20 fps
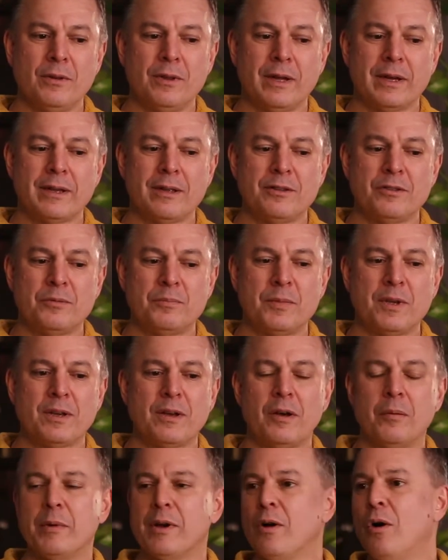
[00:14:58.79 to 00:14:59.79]
like it's
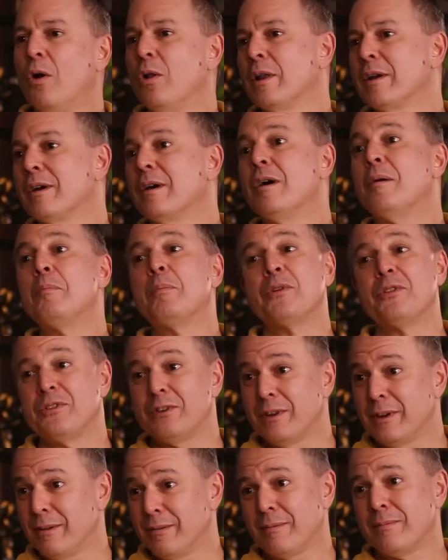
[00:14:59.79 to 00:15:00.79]
becoming all
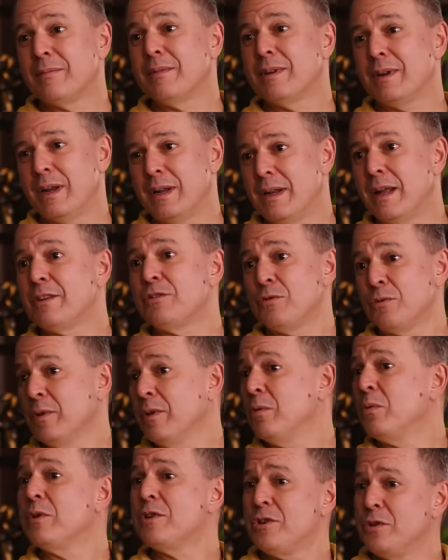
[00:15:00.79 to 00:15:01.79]
encompassing, and that's
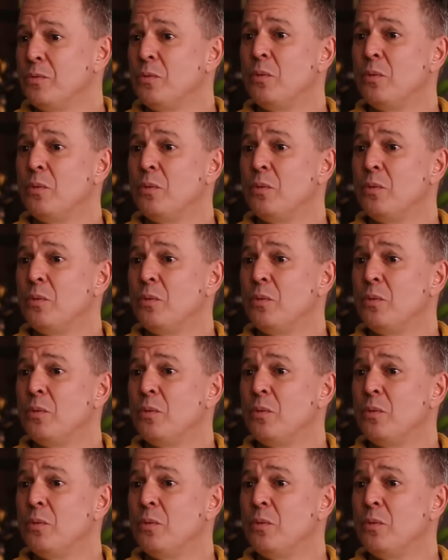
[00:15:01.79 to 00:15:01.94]
really what you